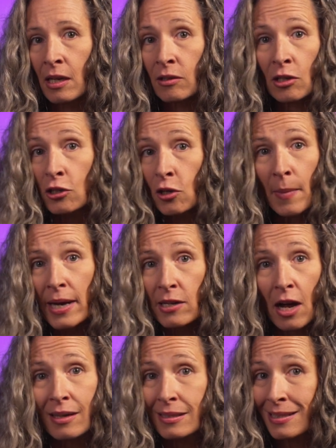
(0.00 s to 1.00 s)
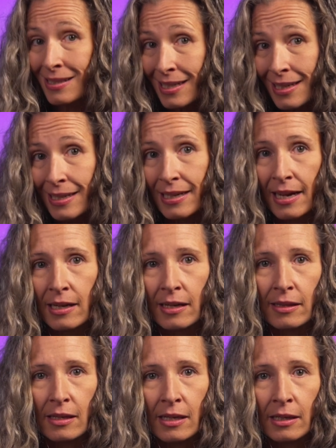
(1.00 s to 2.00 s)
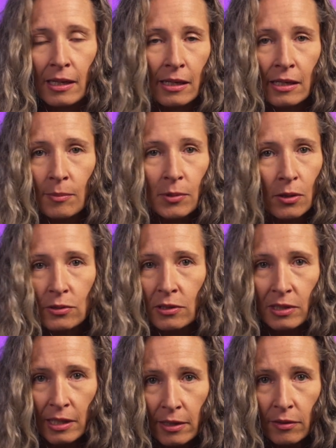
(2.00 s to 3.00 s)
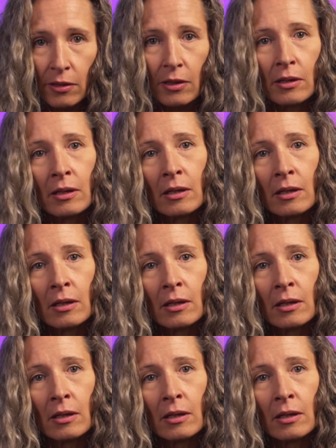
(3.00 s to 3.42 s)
then you may not see anything in hypnosis either.